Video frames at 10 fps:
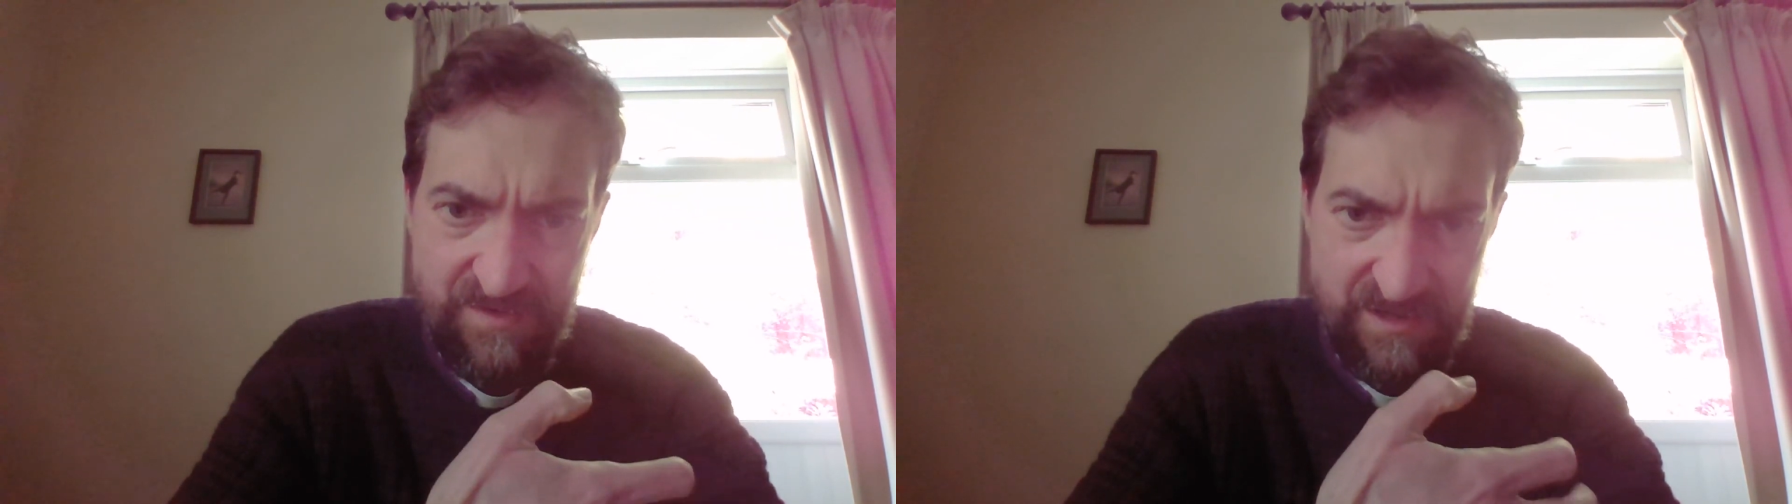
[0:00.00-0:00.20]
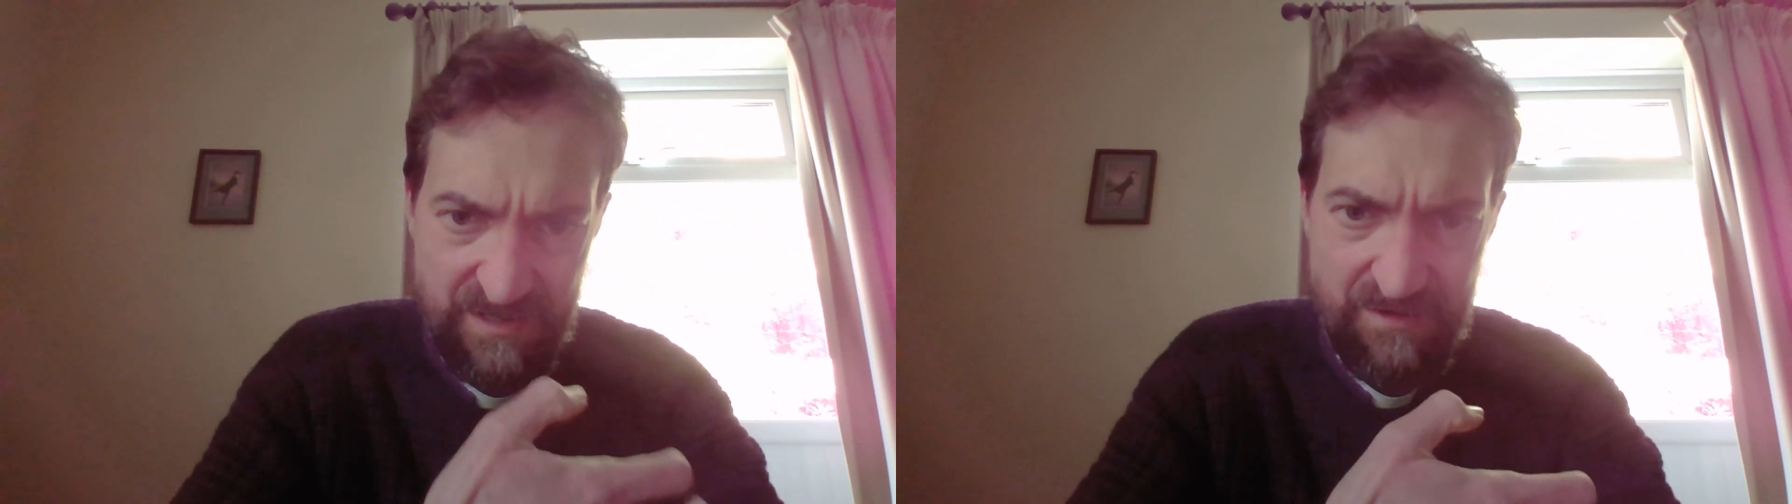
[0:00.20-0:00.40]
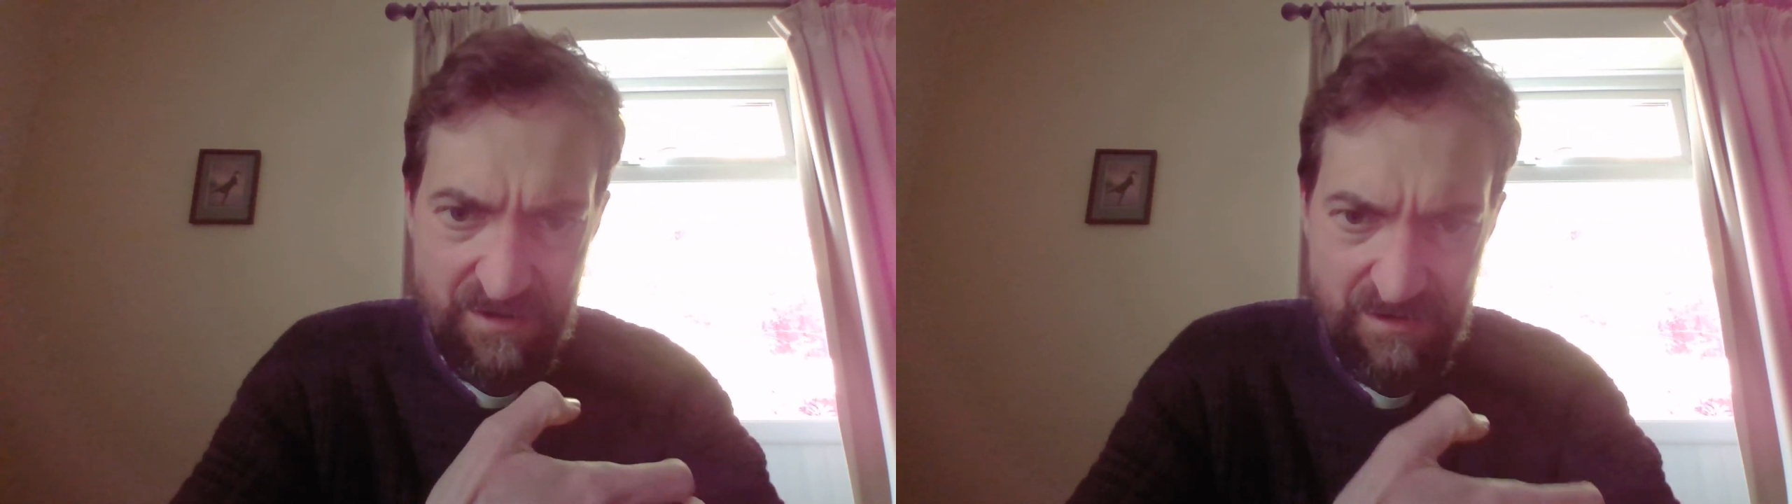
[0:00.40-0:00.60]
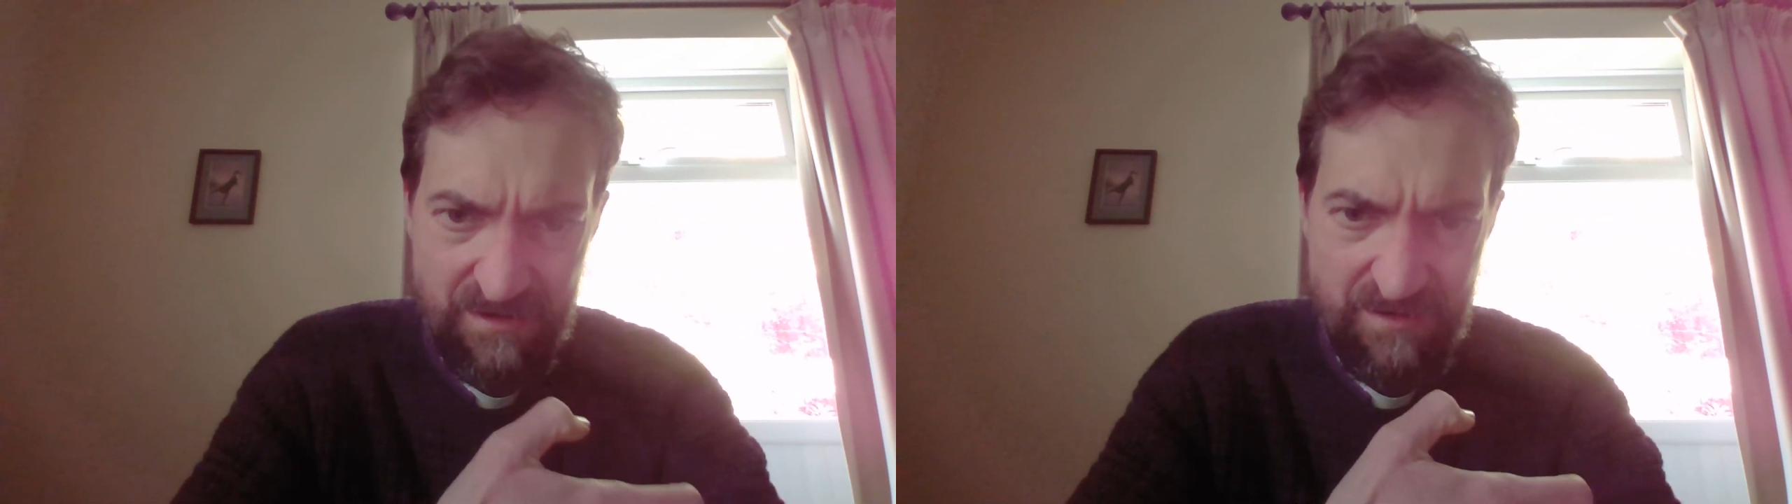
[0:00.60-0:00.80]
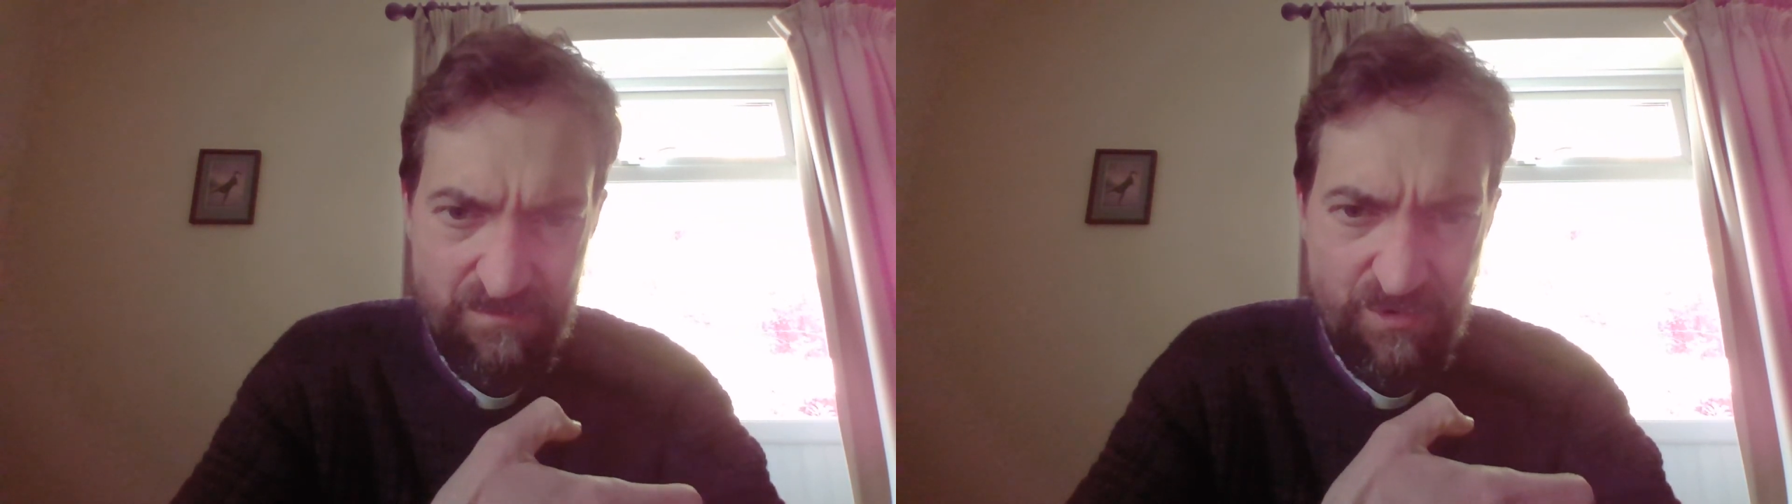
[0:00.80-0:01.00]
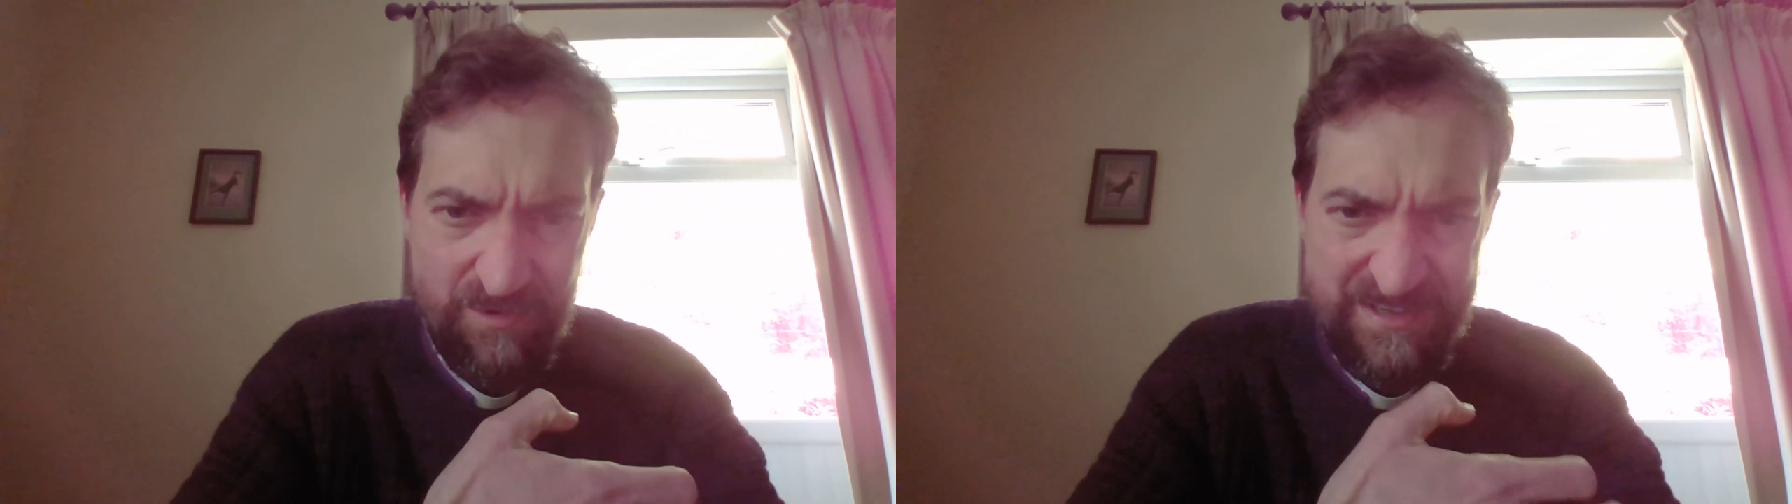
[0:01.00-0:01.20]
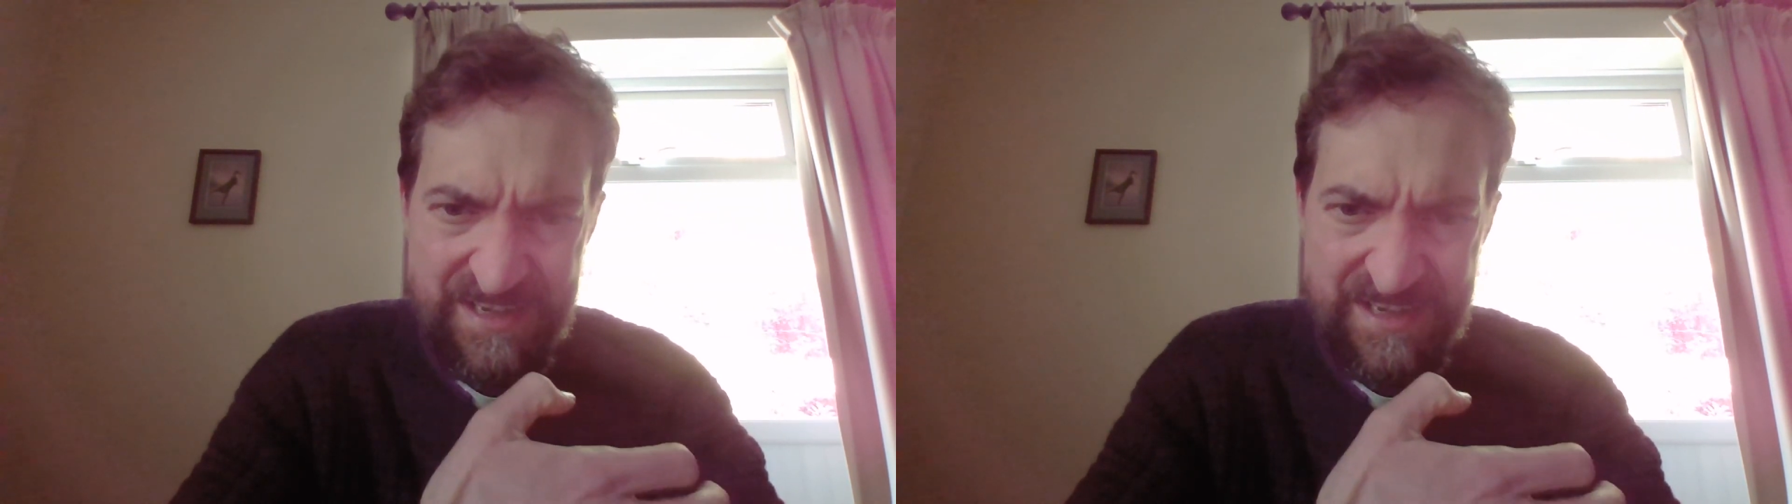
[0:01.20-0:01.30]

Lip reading: a more